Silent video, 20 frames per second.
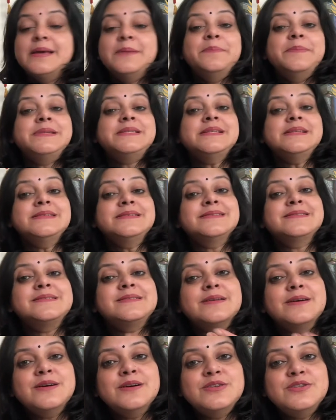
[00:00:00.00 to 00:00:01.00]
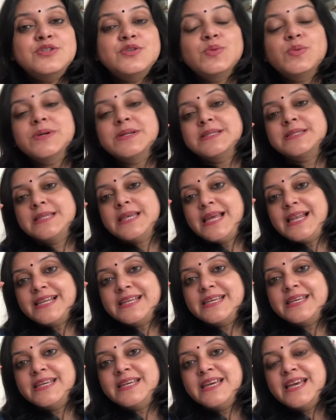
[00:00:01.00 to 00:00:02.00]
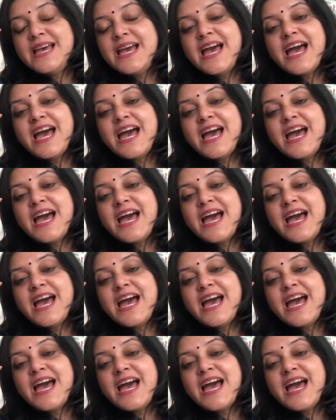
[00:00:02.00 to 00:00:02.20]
Matilda turned towards Helgi